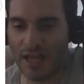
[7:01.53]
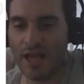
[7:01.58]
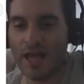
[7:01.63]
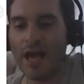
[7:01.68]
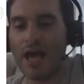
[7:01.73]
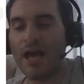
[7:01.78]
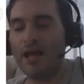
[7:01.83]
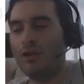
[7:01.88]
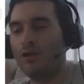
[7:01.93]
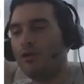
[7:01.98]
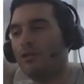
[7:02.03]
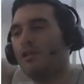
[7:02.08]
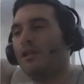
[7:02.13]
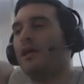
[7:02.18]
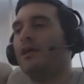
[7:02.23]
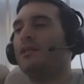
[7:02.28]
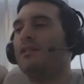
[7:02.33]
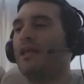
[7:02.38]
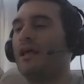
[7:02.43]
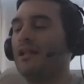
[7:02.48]
I don't like
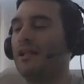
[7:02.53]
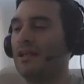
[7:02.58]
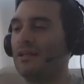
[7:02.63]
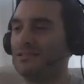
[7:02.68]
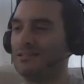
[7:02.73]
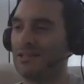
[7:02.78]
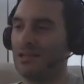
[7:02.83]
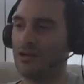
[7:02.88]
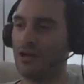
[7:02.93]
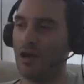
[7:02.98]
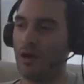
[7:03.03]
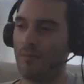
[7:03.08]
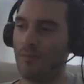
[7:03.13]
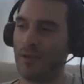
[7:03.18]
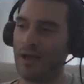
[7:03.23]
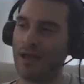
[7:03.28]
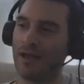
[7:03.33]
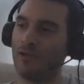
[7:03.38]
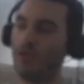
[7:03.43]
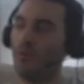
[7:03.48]
that as a
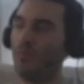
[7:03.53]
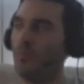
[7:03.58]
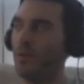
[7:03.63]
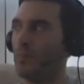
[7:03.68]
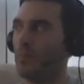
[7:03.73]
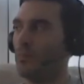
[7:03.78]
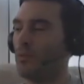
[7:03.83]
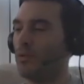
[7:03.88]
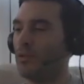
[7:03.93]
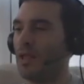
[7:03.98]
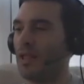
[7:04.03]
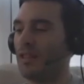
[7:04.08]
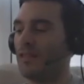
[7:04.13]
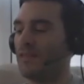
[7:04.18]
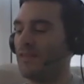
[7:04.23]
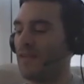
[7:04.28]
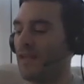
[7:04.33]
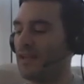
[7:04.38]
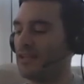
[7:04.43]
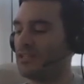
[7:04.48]
comeback to people that
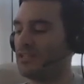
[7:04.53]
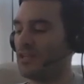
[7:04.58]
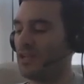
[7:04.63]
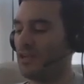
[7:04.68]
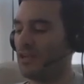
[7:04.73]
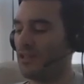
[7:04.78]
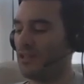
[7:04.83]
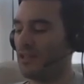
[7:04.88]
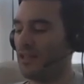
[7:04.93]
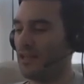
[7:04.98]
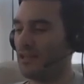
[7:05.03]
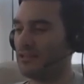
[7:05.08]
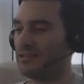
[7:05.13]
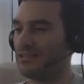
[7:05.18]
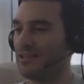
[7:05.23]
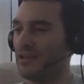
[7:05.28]
say shitty things,